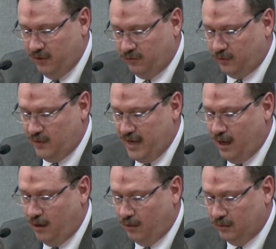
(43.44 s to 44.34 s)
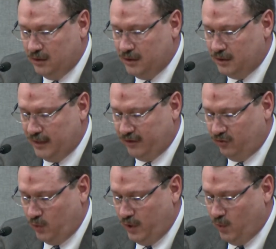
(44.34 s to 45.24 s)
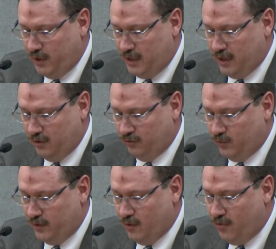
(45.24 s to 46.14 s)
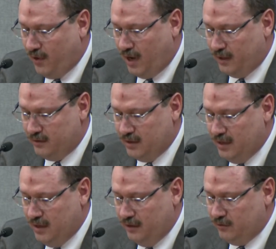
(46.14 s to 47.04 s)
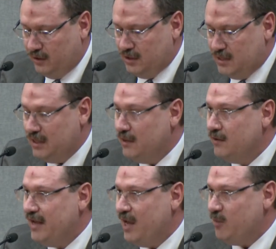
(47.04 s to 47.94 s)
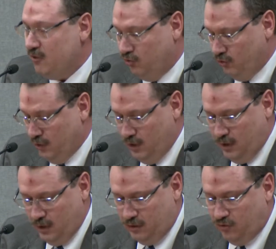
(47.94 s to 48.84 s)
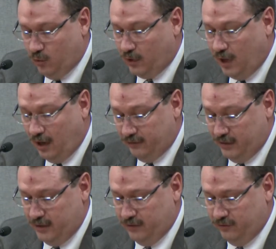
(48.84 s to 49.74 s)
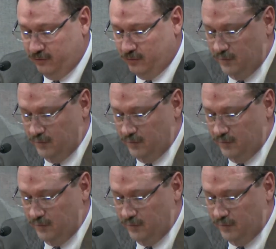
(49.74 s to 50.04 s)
been through hell the last 21 years with no thought to the continuing damage that you were causing us.